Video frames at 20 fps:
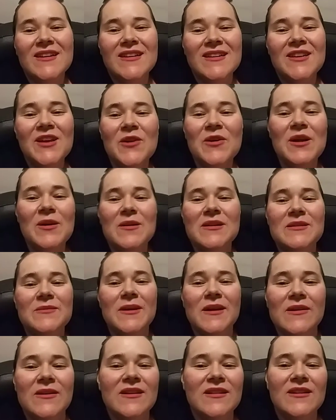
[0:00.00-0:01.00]
Nobody puts
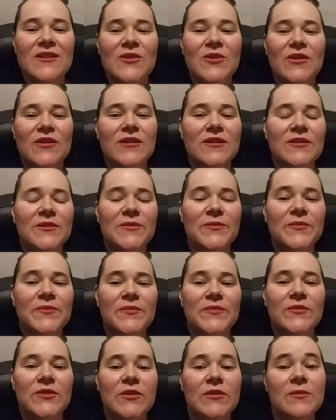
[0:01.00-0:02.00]
baby in the corner.
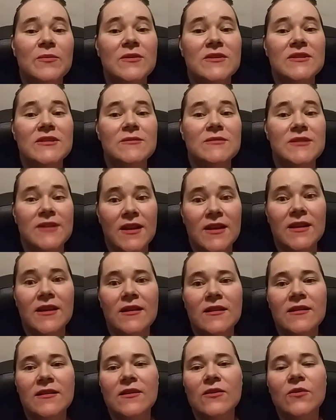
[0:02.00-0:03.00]
Nobody puts
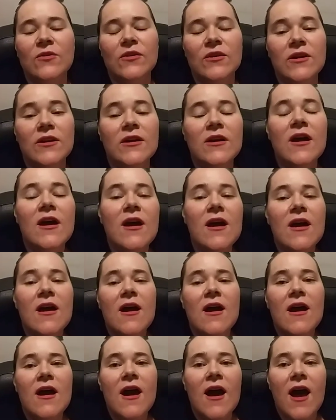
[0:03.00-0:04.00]
Danielle in the corner.
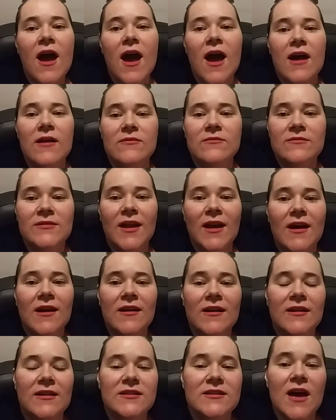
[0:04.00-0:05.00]
I'm
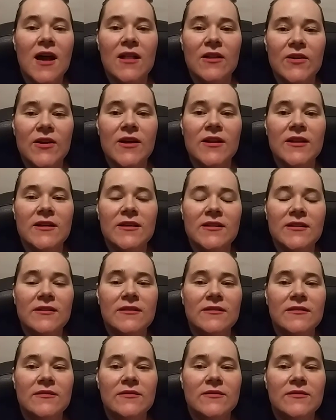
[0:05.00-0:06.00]
not going to tolerate
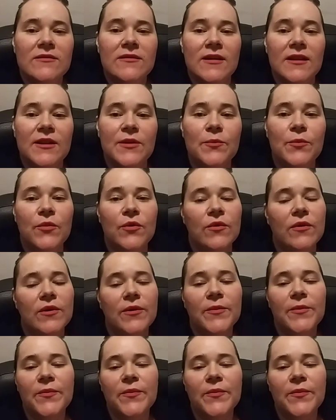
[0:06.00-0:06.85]
it anymore.